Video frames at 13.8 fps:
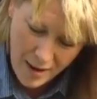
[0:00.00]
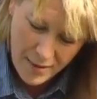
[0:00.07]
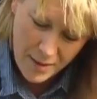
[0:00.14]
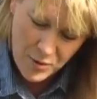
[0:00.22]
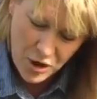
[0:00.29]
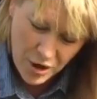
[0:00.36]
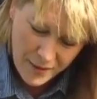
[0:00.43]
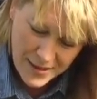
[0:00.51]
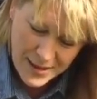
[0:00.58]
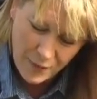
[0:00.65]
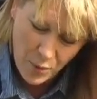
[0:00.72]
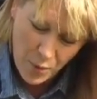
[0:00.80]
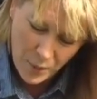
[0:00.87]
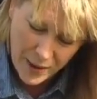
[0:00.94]
the majority
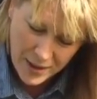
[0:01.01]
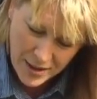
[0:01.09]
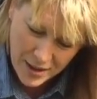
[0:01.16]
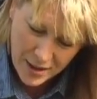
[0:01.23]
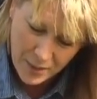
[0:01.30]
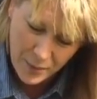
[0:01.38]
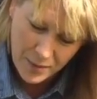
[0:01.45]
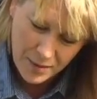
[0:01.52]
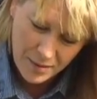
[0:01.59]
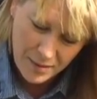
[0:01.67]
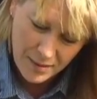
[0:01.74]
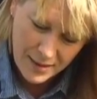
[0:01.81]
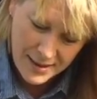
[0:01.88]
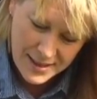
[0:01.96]
of what we do
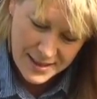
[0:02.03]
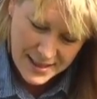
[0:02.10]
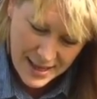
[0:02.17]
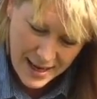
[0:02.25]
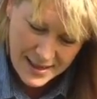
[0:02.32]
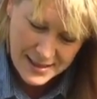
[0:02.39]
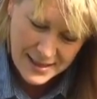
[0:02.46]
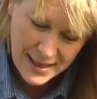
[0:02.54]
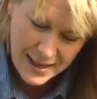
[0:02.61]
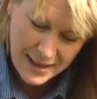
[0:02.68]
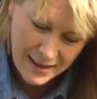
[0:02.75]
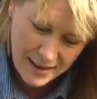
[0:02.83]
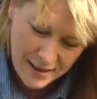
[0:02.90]
is start it